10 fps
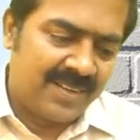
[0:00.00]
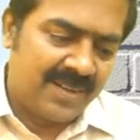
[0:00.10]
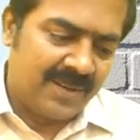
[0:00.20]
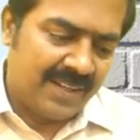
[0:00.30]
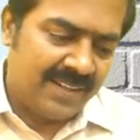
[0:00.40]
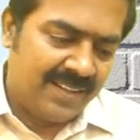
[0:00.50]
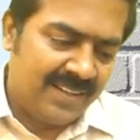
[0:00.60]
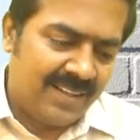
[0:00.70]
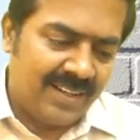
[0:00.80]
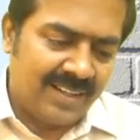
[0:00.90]
Okay,
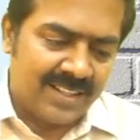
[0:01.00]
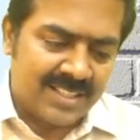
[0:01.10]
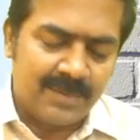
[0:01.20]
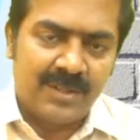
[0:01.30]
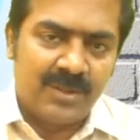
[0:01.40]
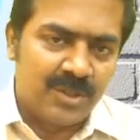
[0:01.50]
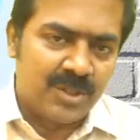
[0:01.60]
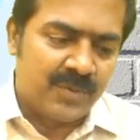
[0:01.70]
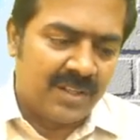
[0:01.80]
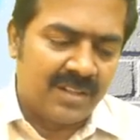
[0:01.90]
a customer goes
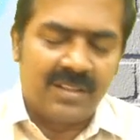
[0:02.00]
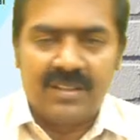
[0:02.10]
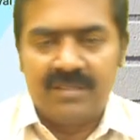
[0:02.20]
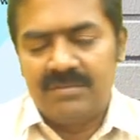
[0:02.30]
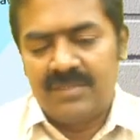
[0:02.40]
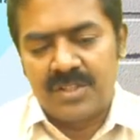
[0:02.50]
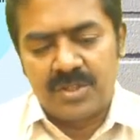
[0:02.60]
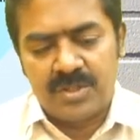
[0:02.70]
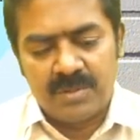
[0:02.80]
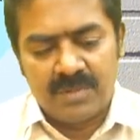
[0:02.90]
for, let's
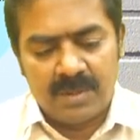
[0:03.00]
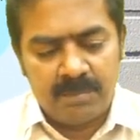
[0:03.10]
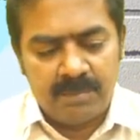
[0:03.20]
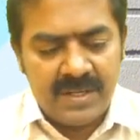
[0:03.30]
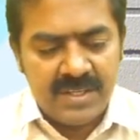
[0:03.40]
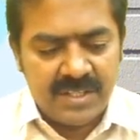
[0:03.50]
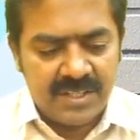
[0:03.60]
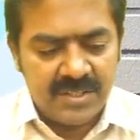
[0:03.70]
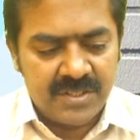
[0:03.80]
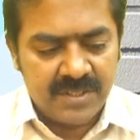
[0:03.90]
assume, a PIN
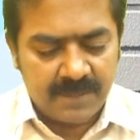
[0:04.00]
change.